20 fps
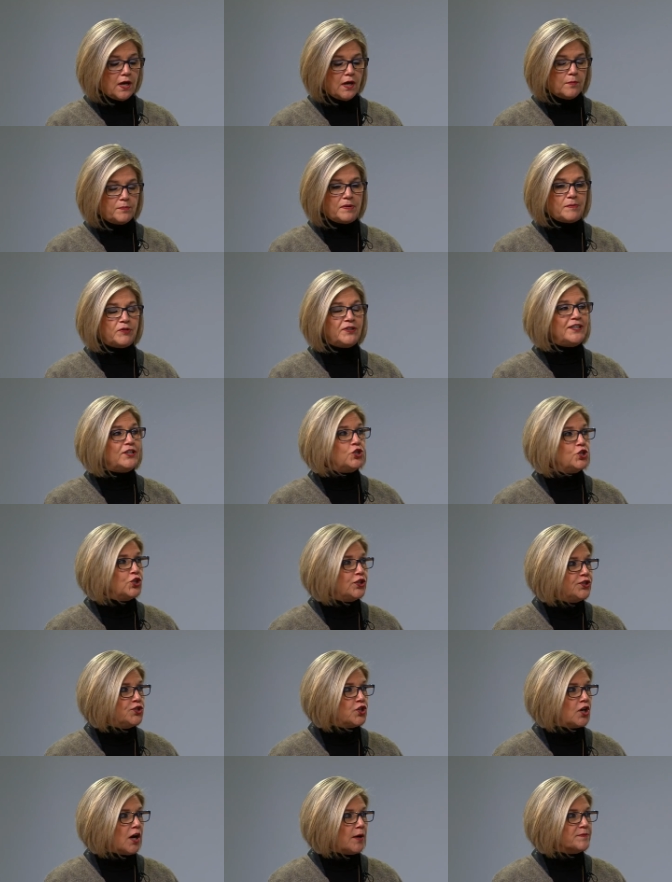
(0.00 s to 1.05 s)
People need good
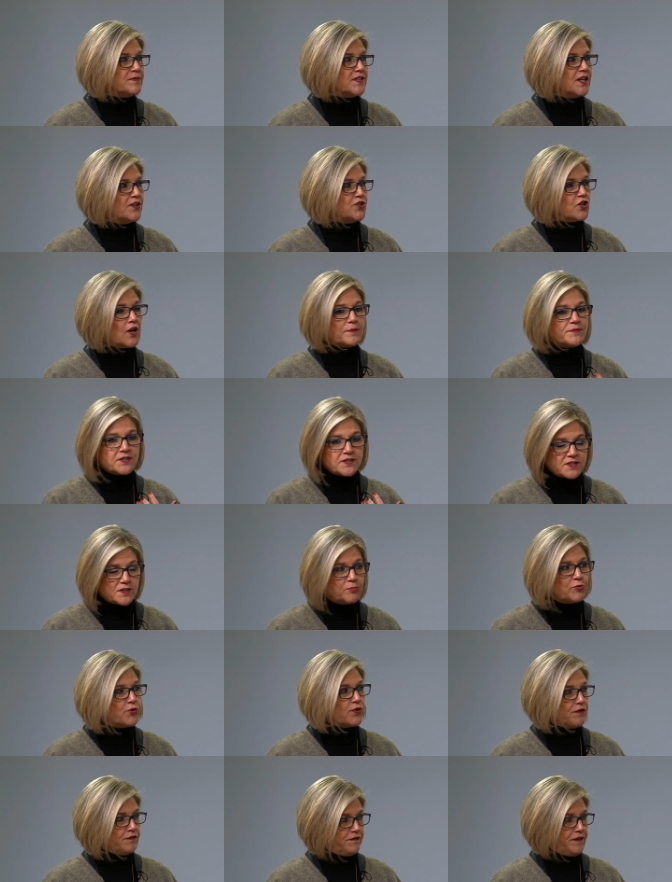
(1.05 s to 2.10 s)
jobs, jobs that
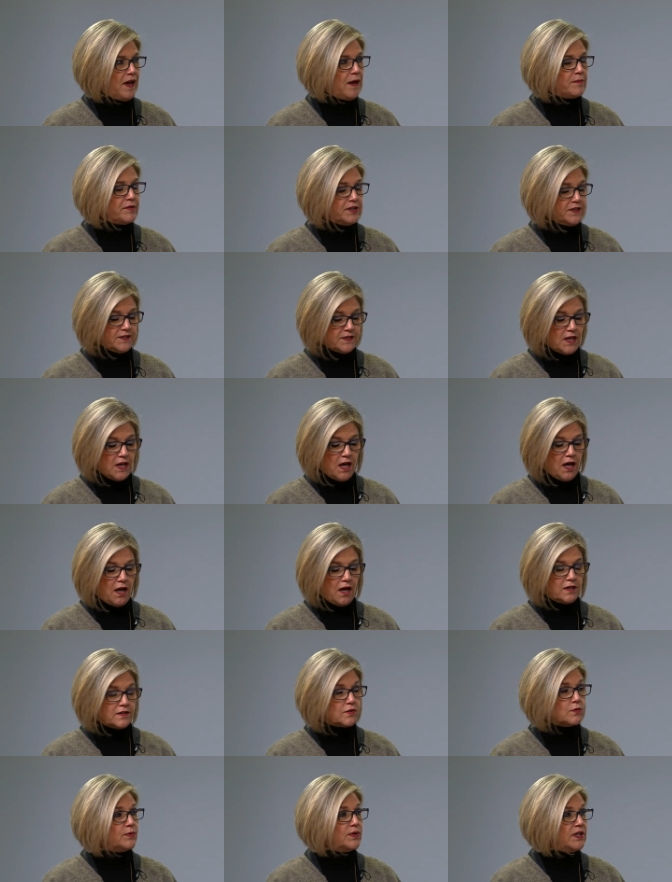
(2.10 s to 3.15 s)
support families. Uh,
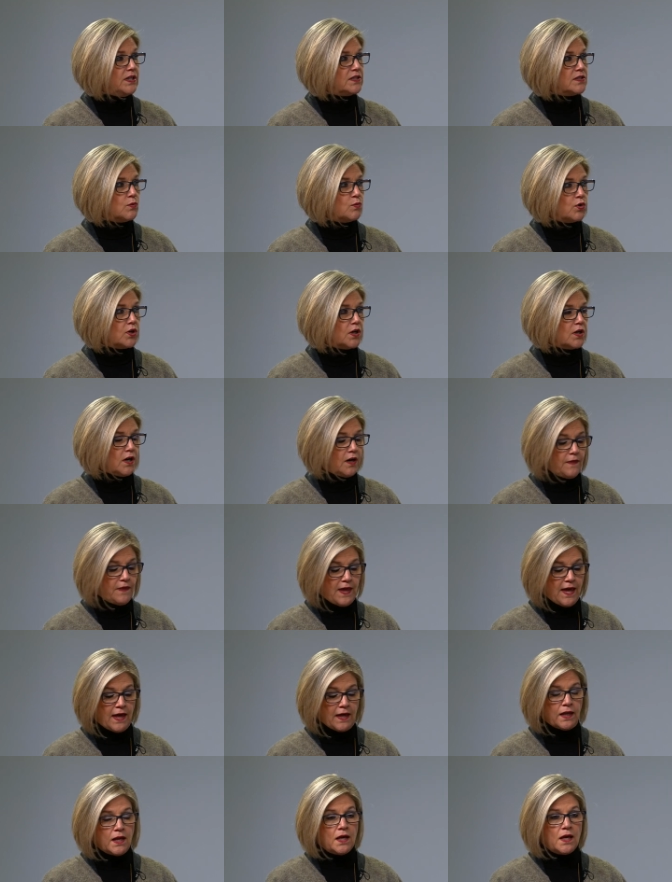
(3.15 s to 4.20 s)
so we need to work on
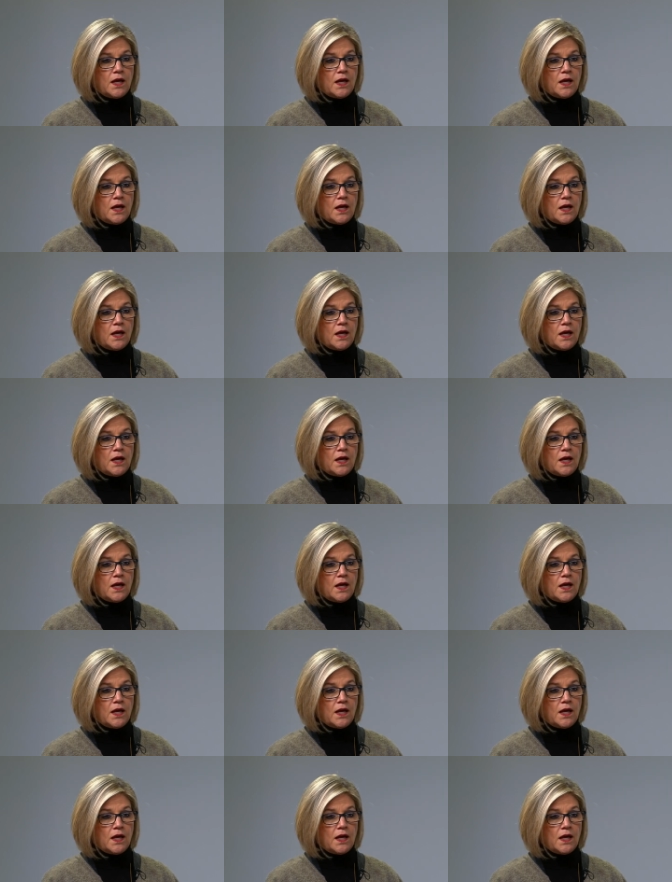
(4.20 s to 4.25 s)
that.